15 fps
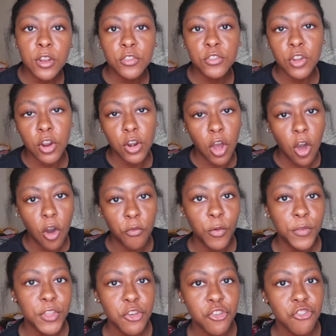to start off
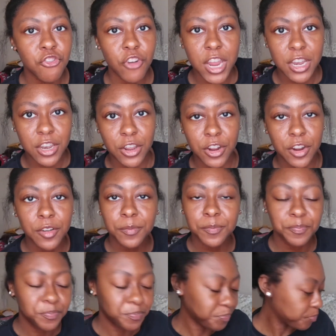with the straightener
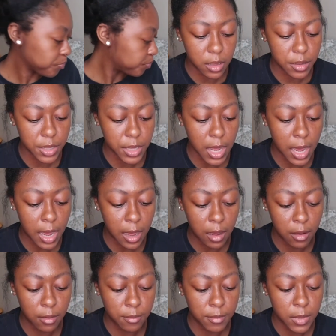this
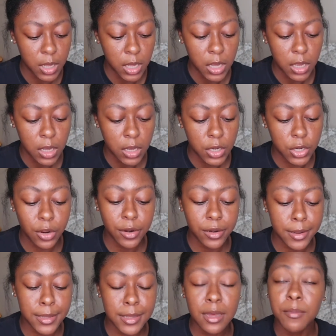um during
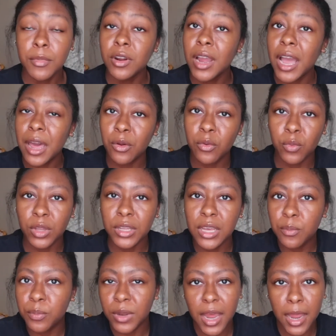the summer i don't really
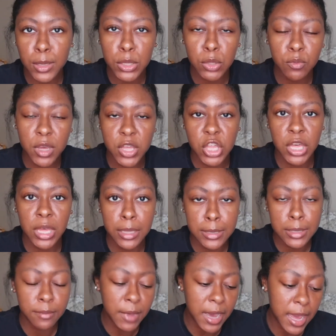apply too much heat
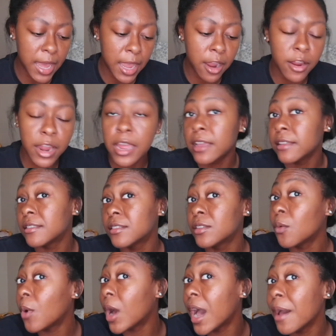to my hair hence
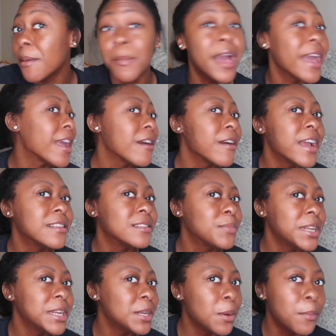to why my hair has
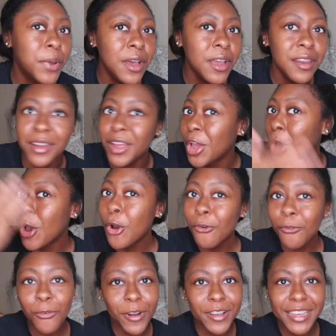been in a bun
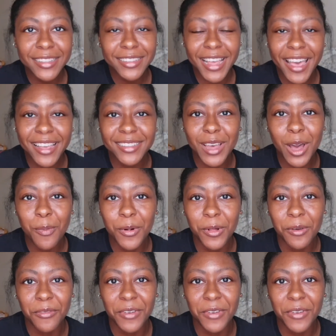for these last couple of